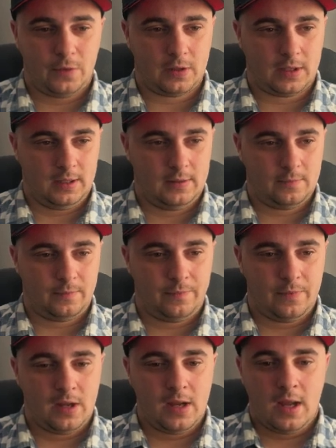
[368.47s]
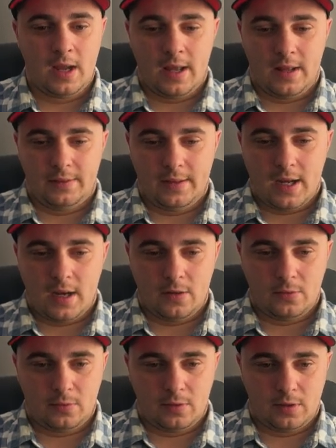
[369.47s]
okay,
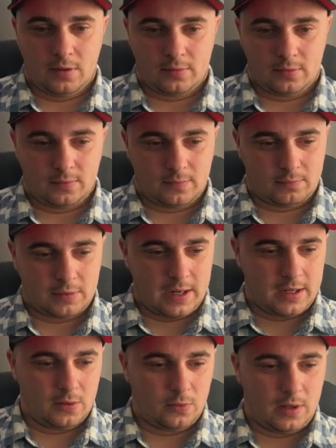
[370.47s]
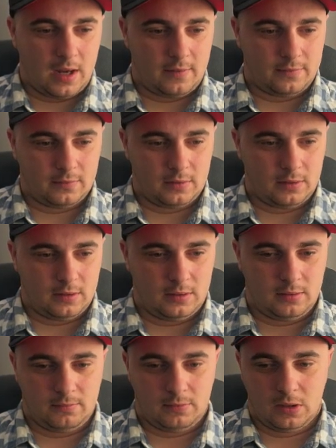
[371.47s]
now right here we have
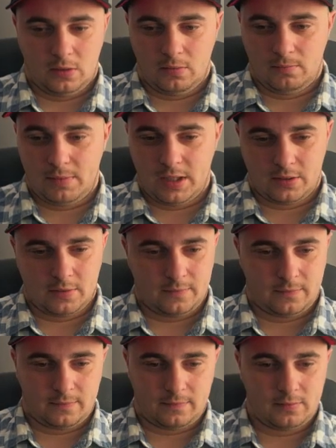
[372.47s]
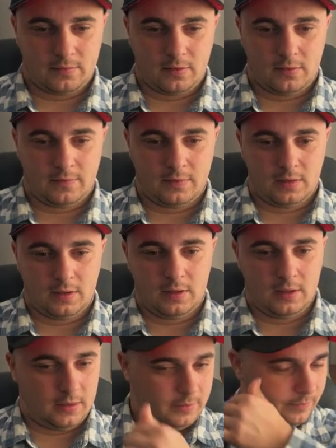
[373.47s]
you know, bunch of
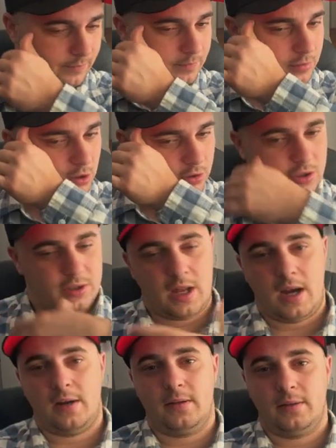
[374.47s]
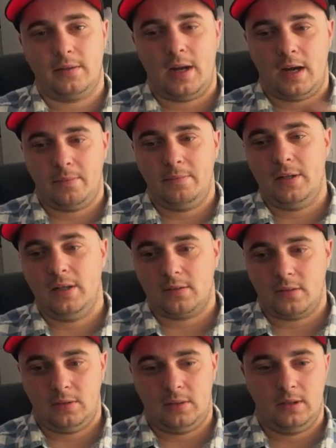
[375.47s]
projects that are
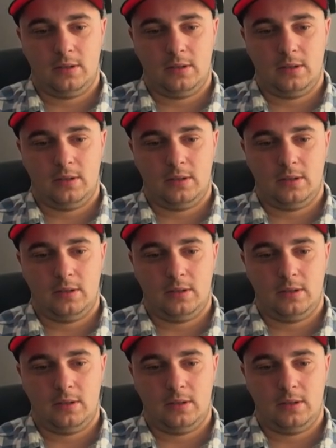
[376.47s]
built on